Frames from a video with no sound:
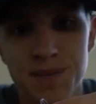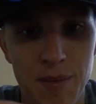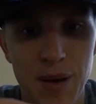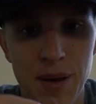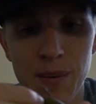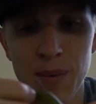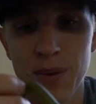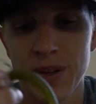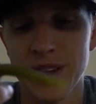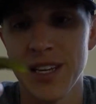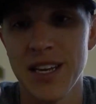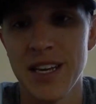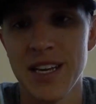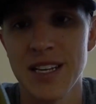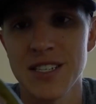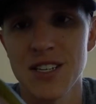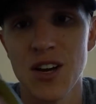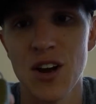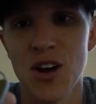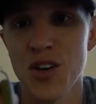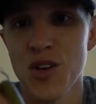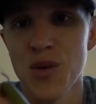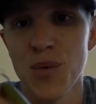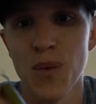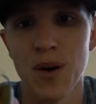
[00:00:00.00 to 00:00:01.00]
and with these,
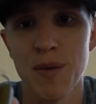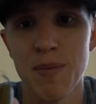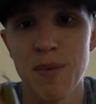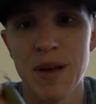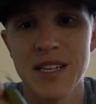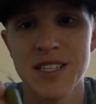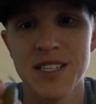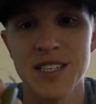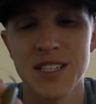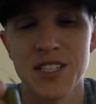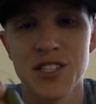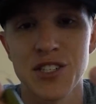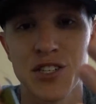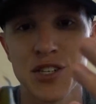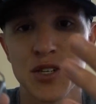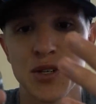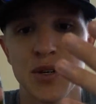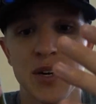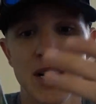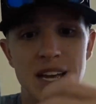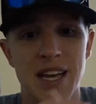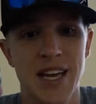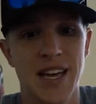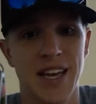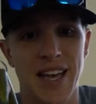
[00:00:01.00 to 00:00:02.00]
all you wanna basically
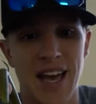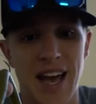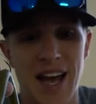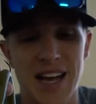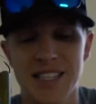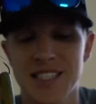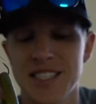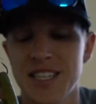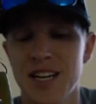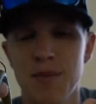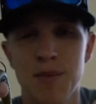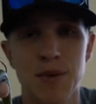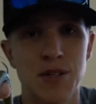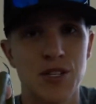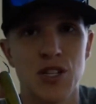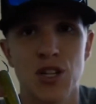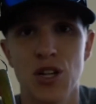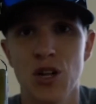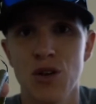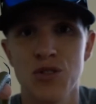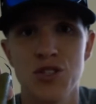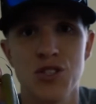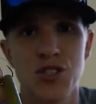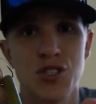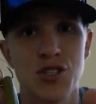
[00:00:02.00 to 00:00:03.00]
do, cast it up as
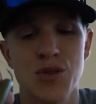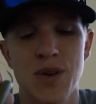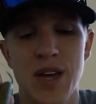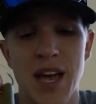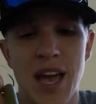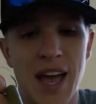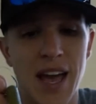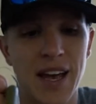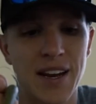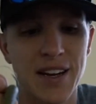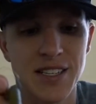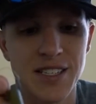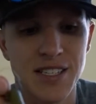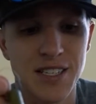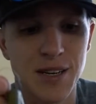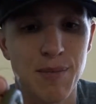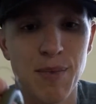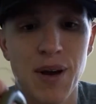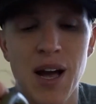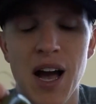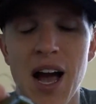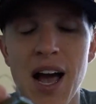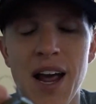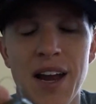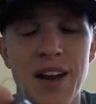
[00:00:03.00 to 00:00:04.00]
close as you can to some
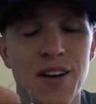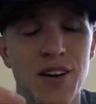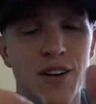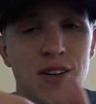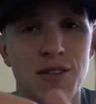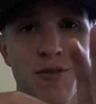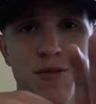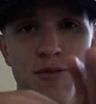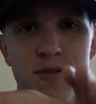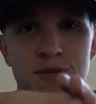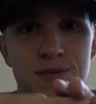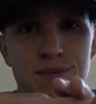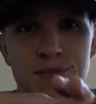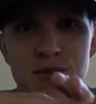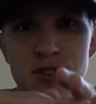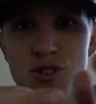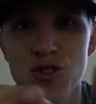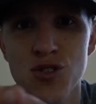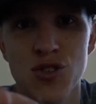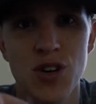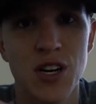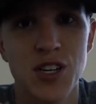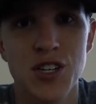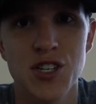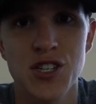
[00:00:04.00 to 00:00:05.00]
kind of
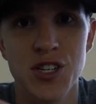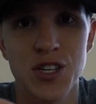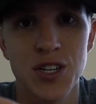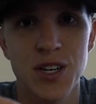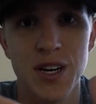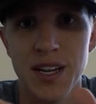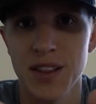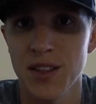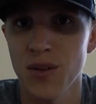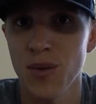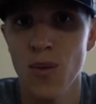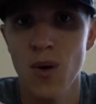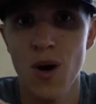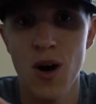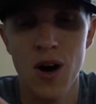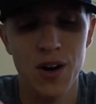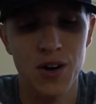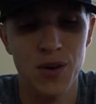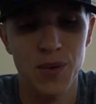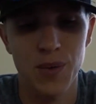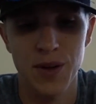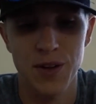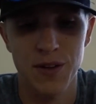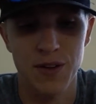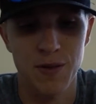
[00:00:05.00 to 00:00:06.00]
structure in the
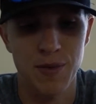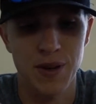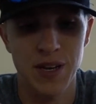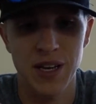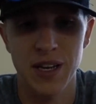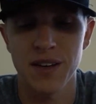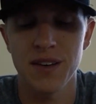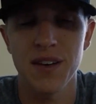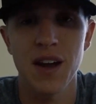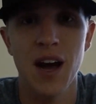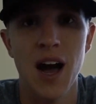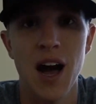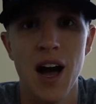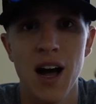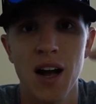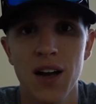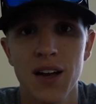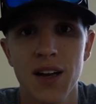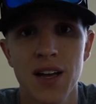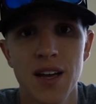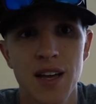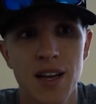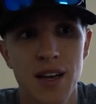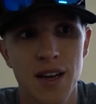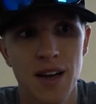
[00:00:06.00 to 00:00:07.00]
water, whether it be a
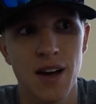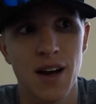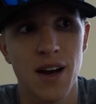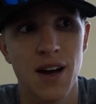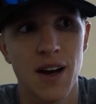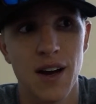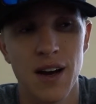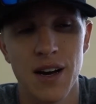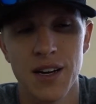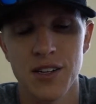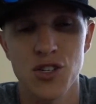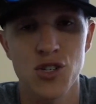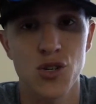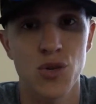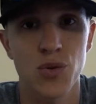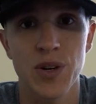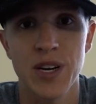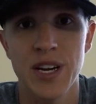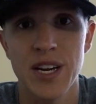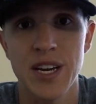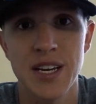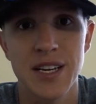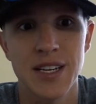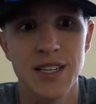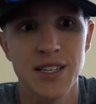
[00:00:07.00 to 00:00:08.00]
dock, a
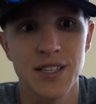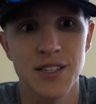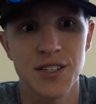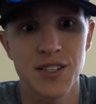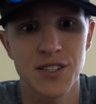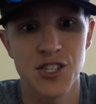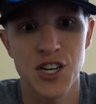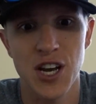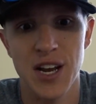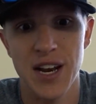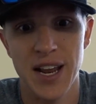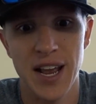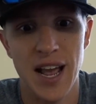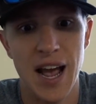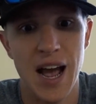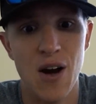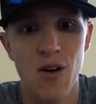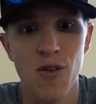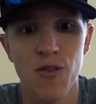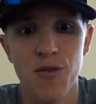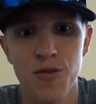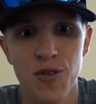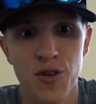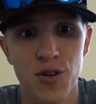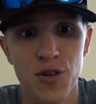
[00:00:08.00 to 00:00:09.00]
tree jetting
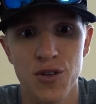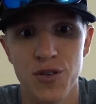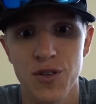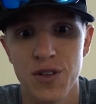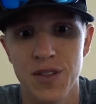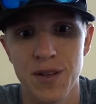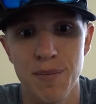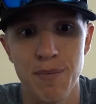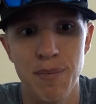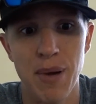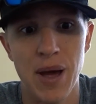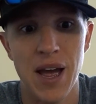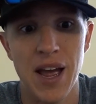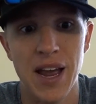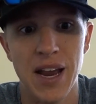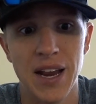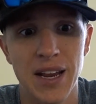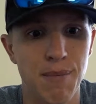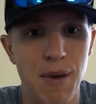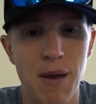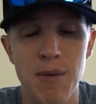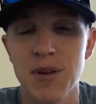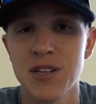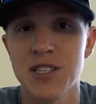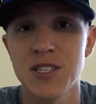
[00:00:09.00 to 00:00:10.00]
out further than the bank,
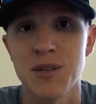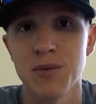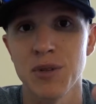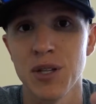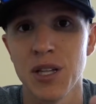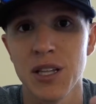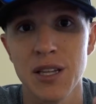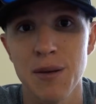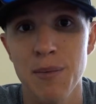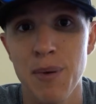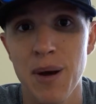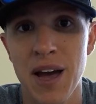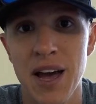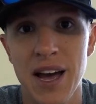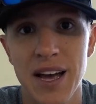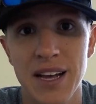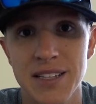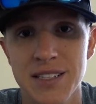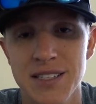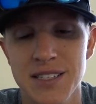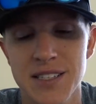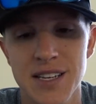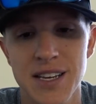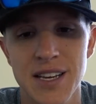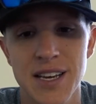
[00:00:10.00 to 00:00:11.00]
maybe some lily
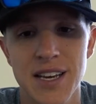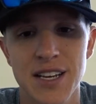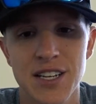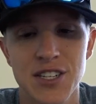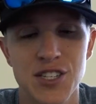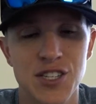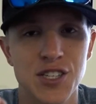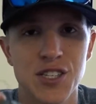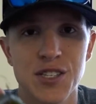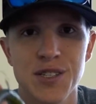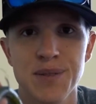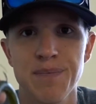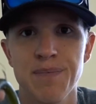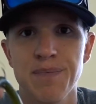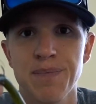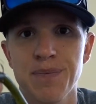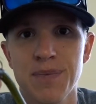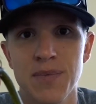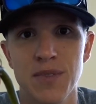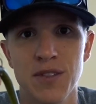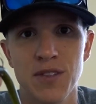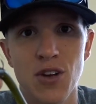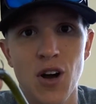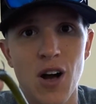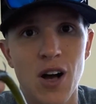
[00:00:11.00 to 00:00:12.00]
pads. Just
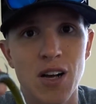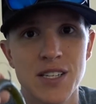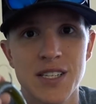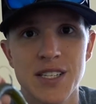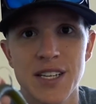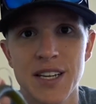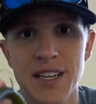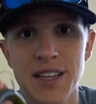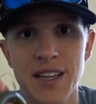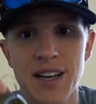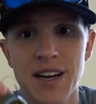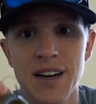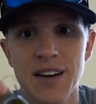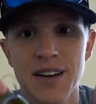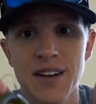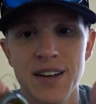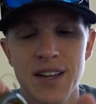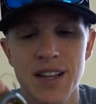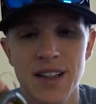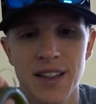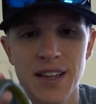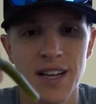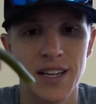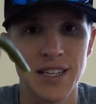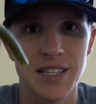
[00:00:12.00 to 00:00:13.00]
toss it in there,
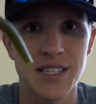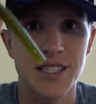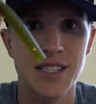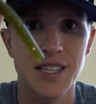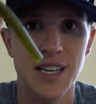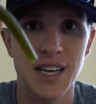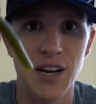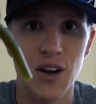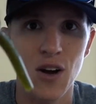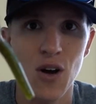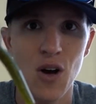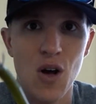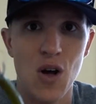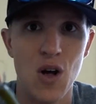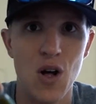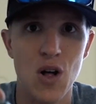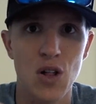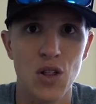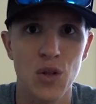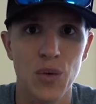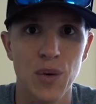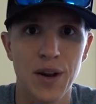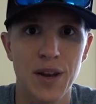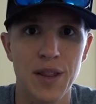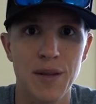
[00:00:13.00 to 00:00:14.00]
let it sink
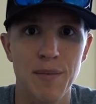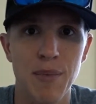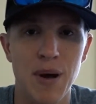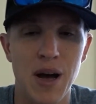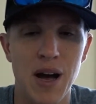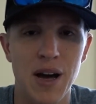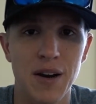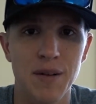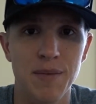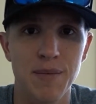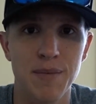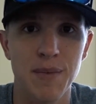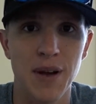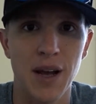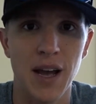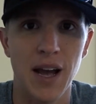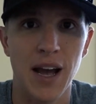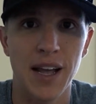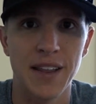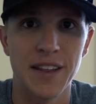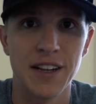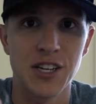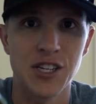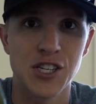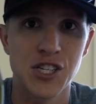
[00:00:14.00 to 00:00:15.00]
all the way to the bottom,
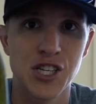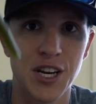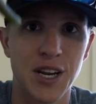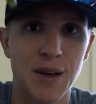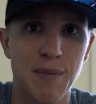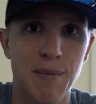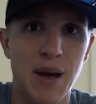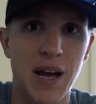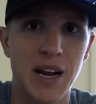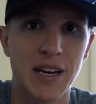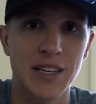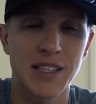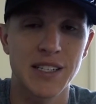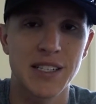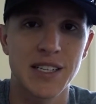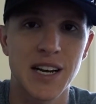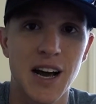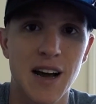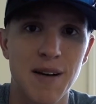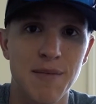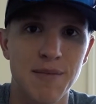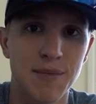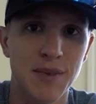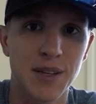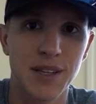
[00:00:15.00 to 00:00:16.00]
and then jig it back to the
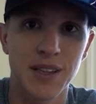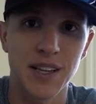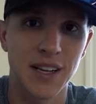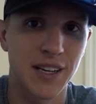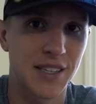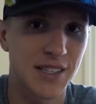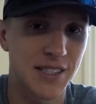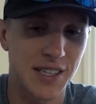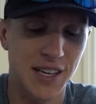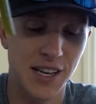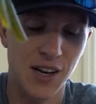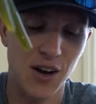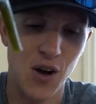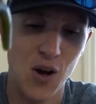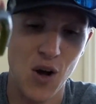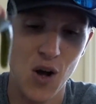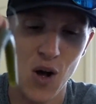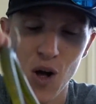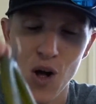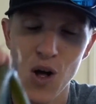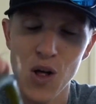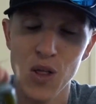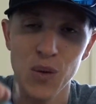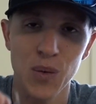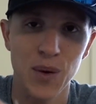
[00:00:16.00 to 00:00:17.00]
top. And let it sink
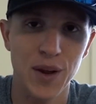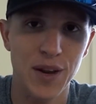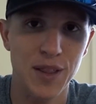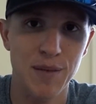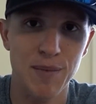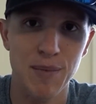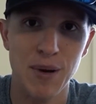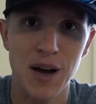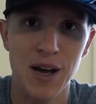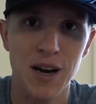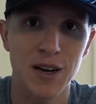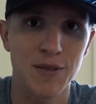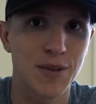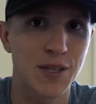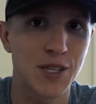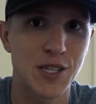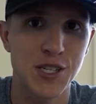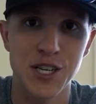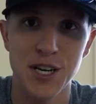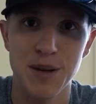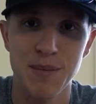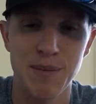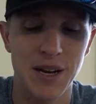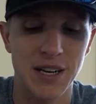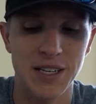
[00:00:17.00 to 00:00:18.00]
all the way to the bottom, and then
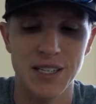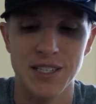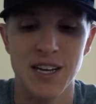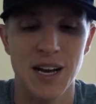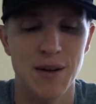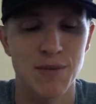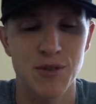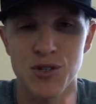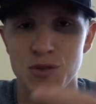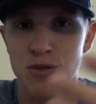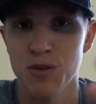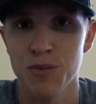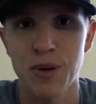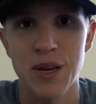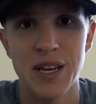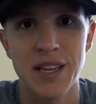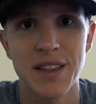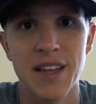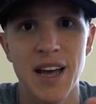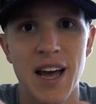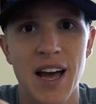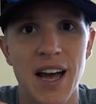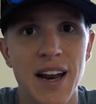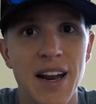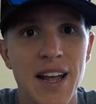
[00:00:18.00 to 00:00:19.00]
jig it back to the top. Just repeat
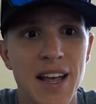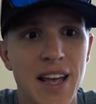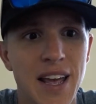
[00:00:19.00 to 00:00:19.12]
that.